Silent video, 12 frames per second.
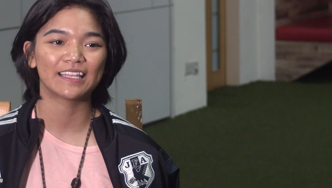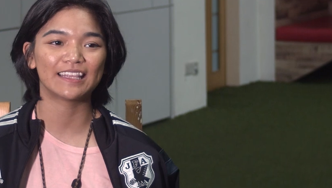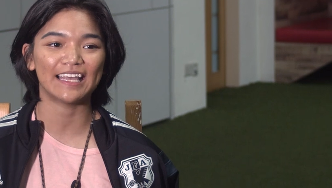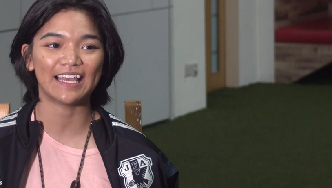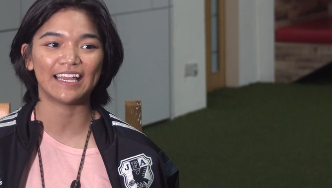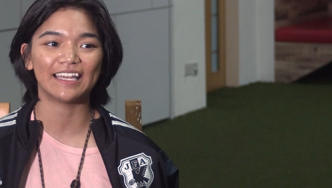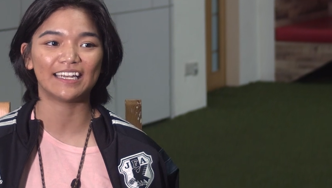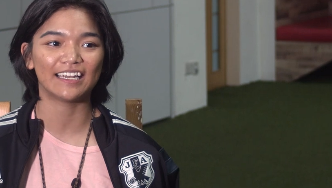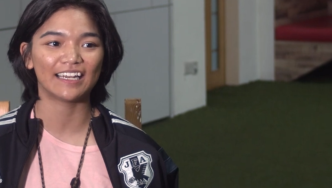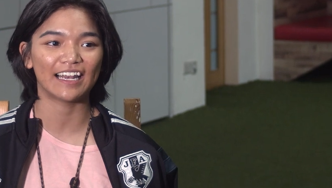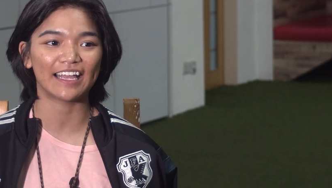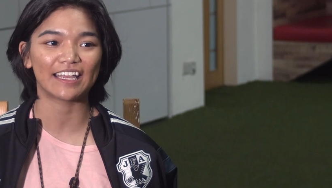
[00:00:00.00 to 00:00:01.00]

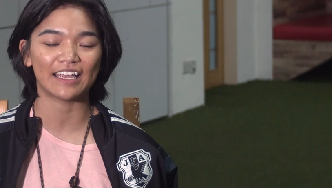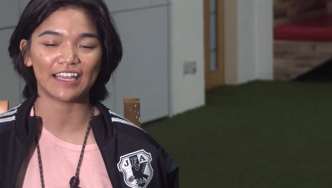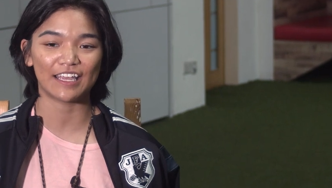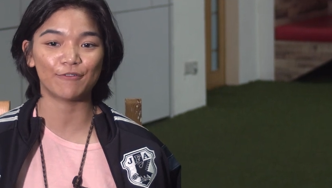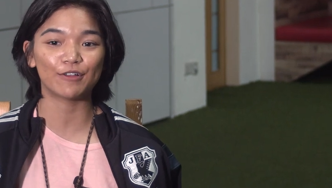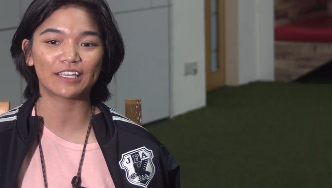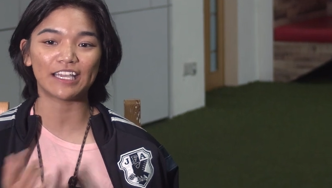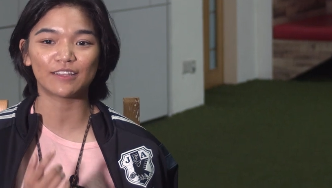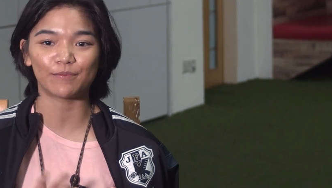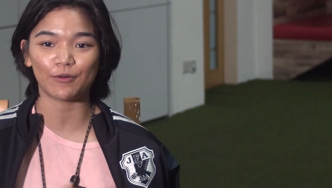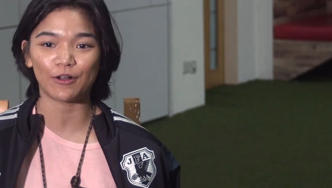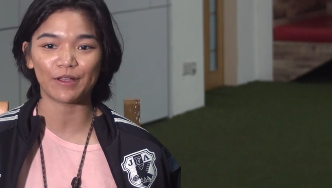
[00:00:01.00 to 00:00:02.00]
Then like he would
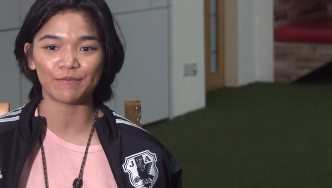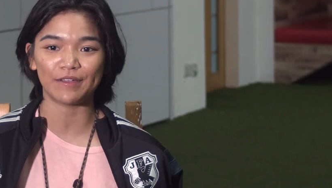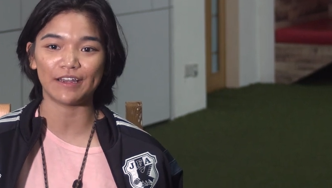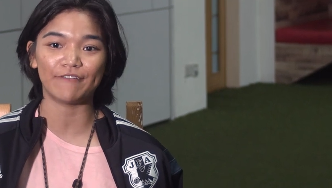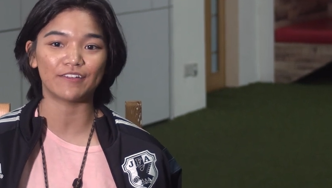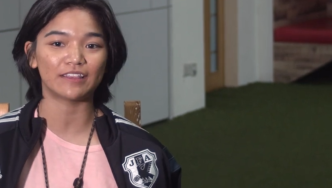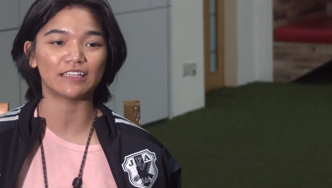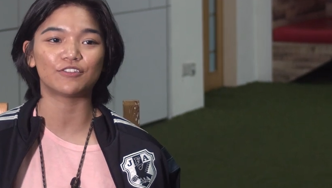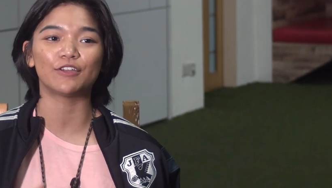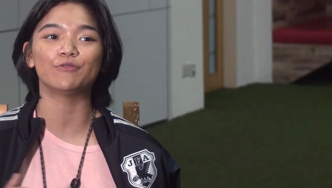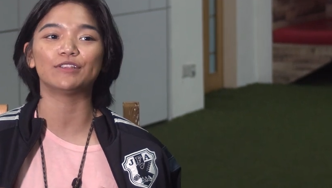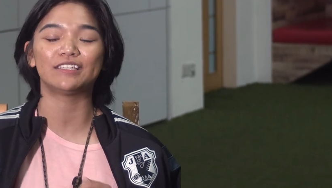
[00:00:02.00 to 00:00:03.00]
kick the ball at me and everything,
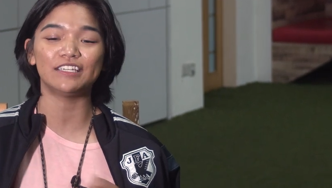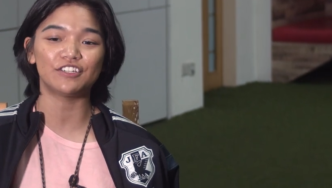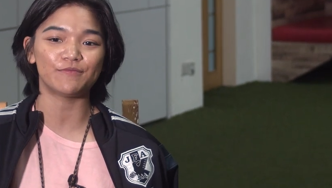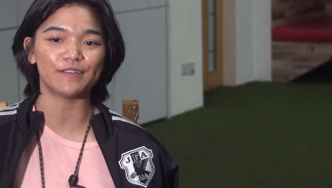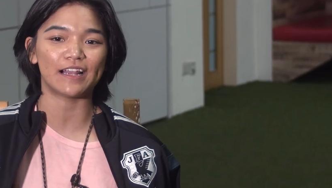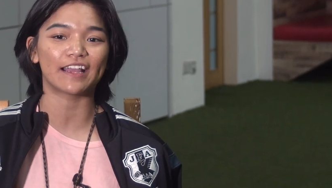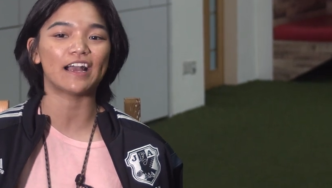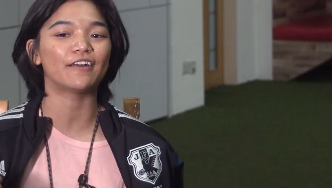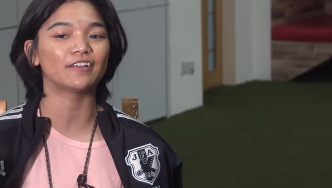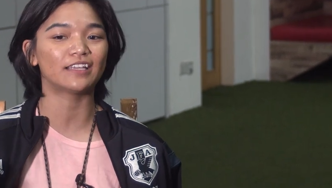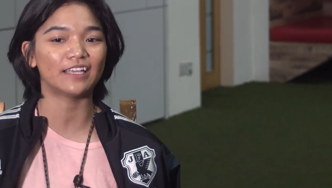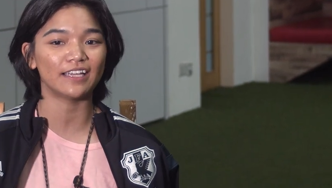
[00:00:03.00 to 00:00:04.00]
so he would teach me like
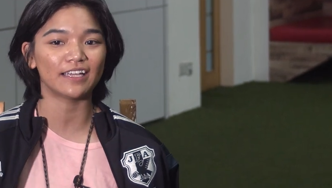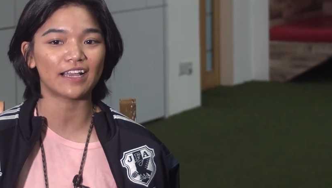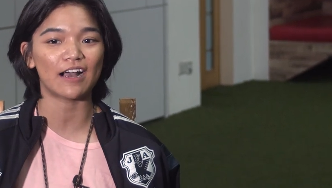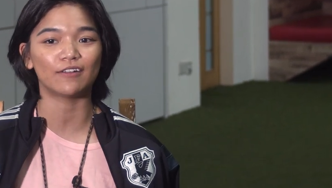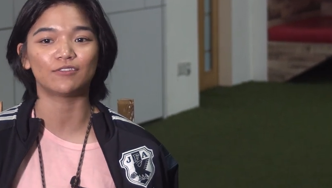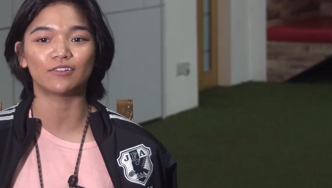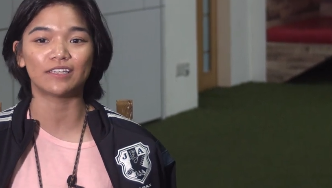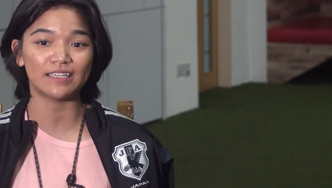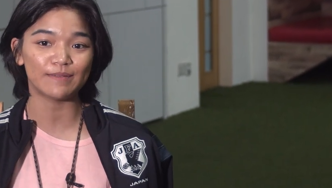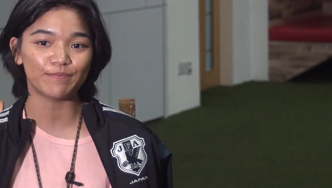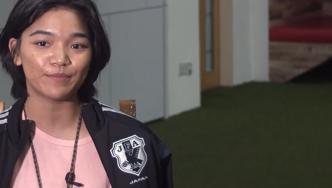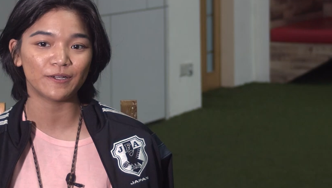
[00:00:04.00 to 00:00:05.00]
how to kick, how to
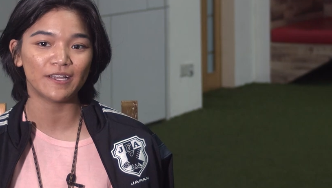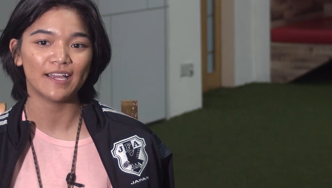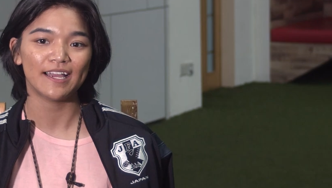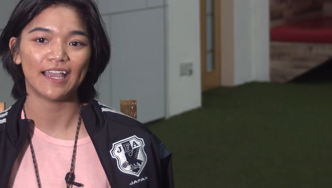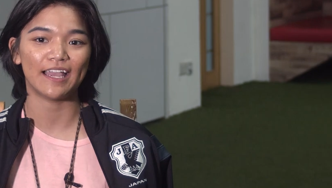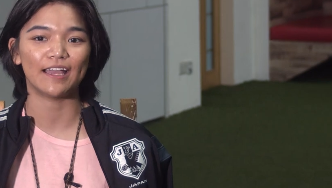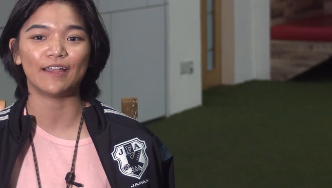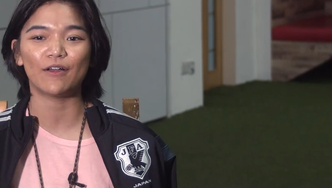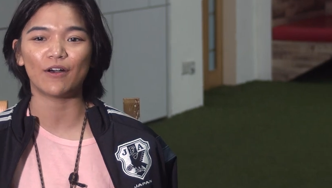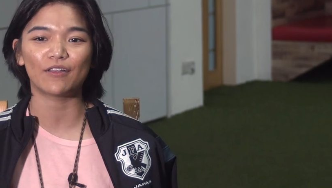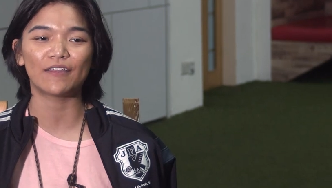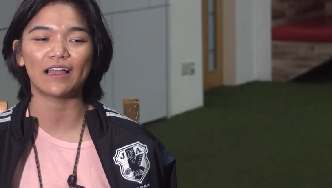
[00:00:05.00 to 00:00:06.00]
keep, and
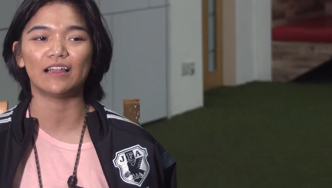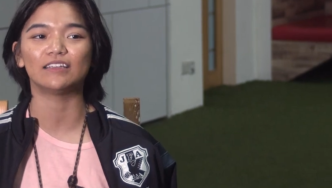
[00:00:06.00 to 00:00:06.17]
all that